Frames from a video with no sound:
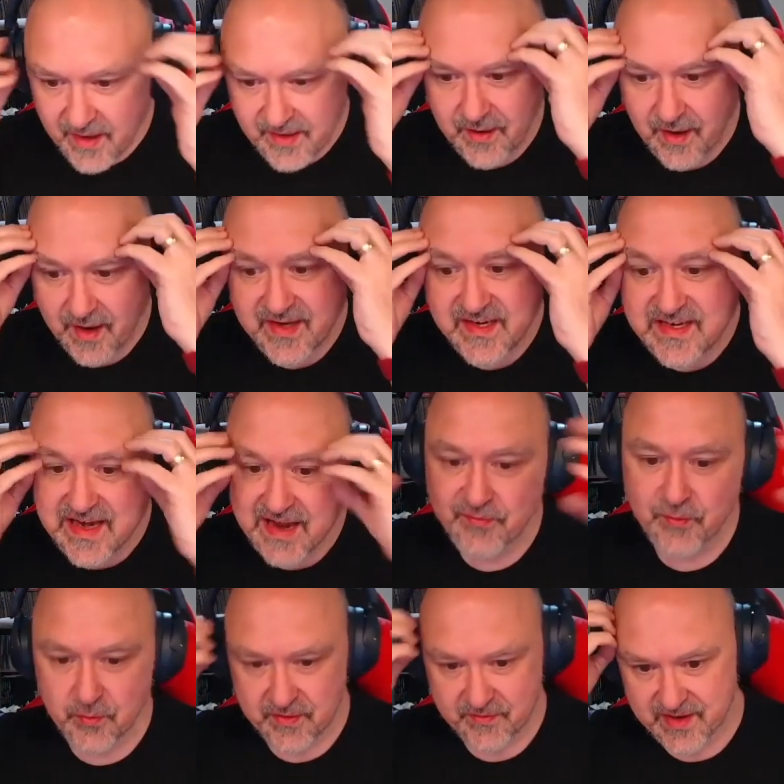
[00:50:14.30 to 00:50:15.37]
I never
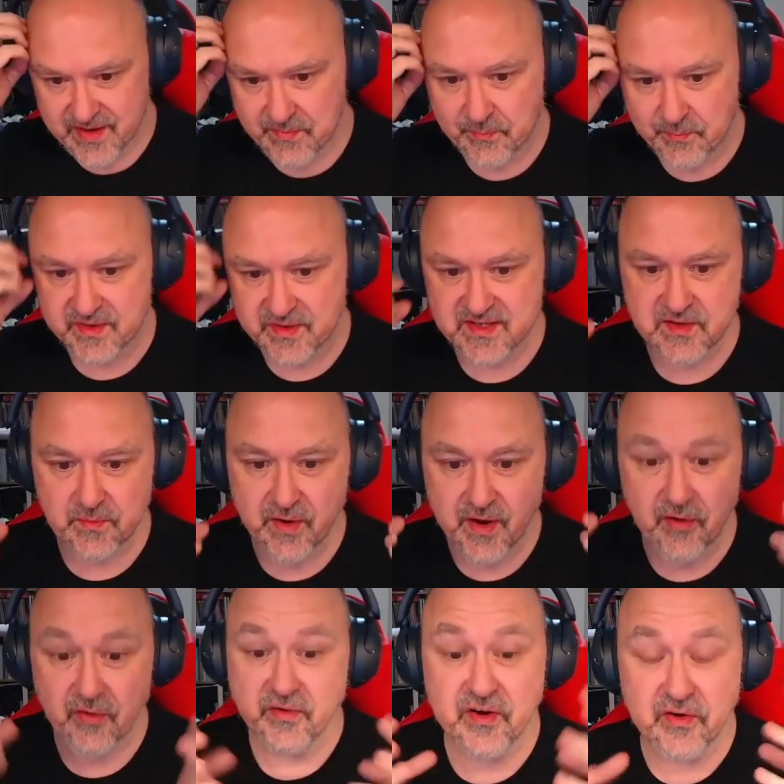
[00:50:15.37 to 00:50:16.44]
would have come up with this on my
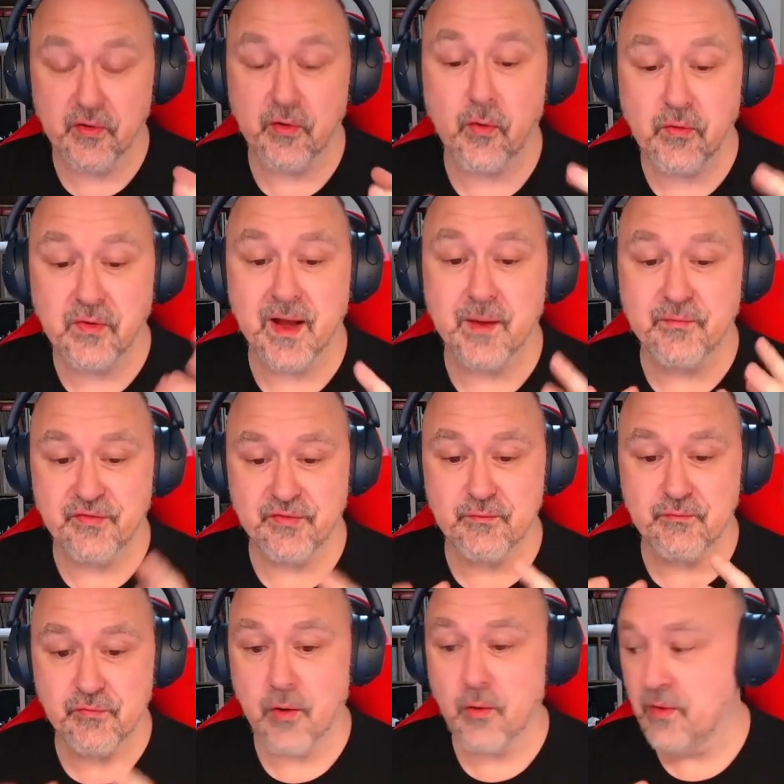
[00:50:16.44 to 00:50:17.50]
own. It all comes
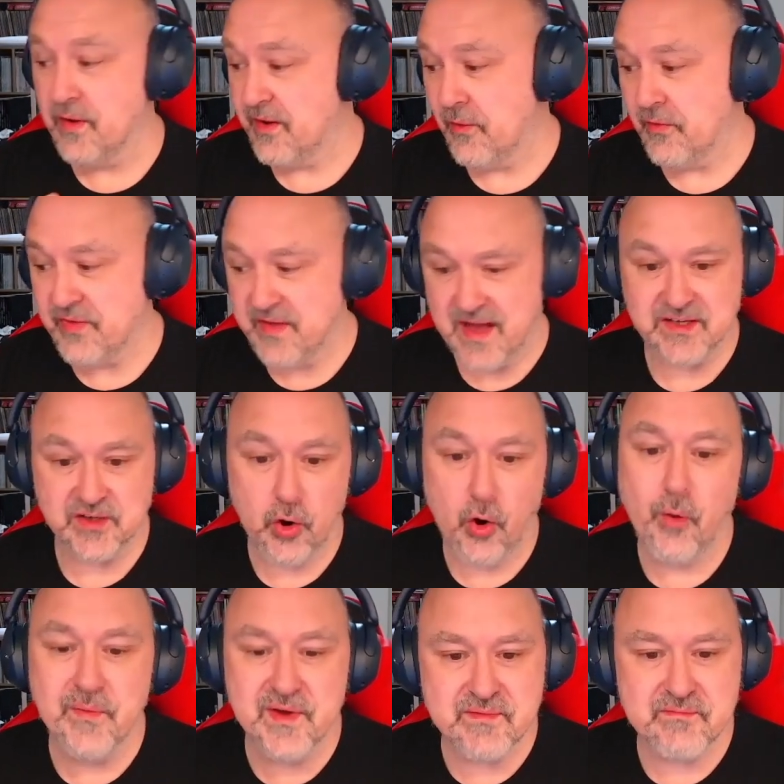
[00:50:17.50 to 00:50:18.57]
from rolling on that
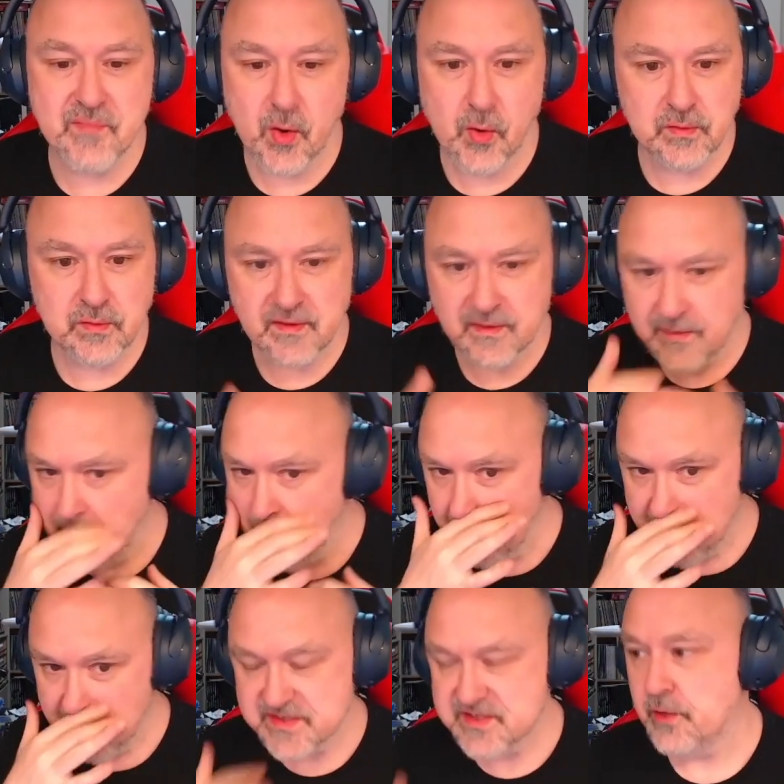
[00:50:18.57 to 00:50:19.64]
common mold.
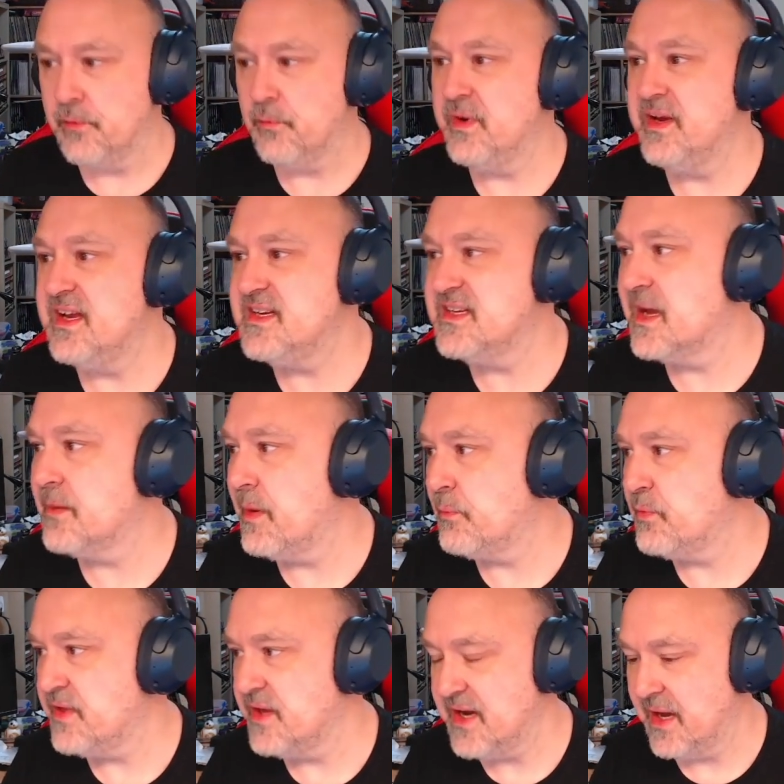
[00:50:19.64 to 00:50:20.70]
So we need to come
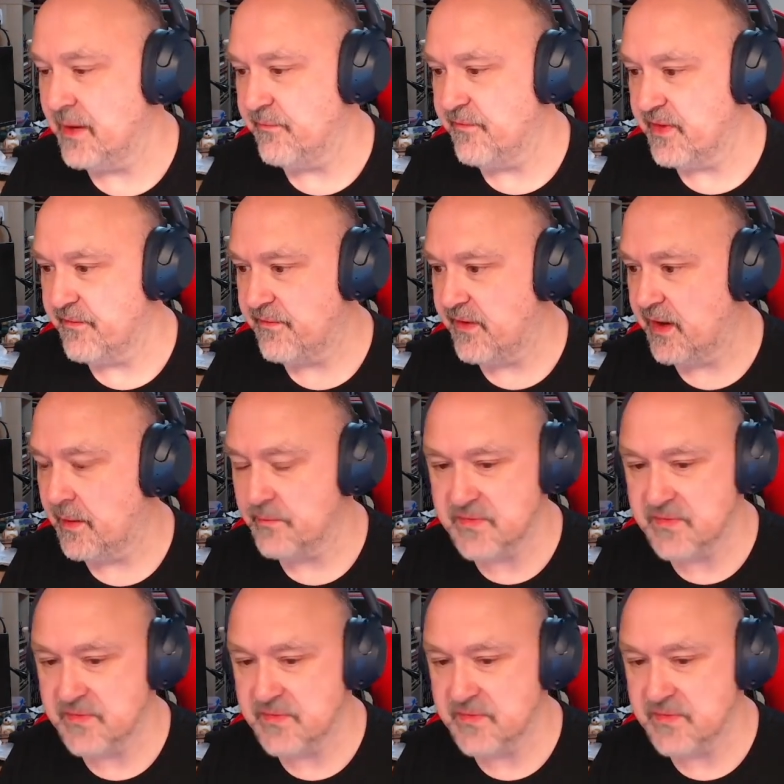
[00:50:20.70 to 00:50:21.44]
up with a name for the farm.